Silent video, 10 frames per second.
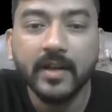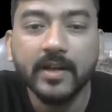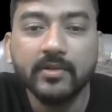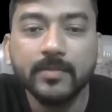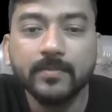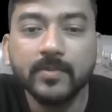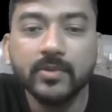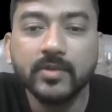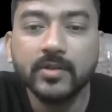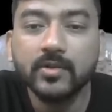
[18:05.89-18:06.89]
and
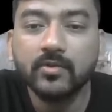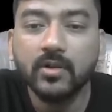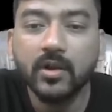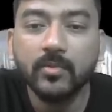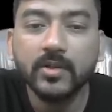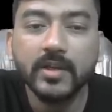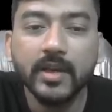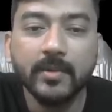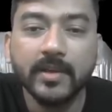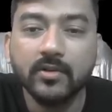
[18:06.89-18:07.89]
you can common
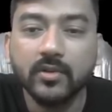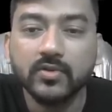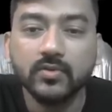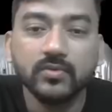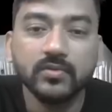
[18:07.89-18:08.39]
k by n also.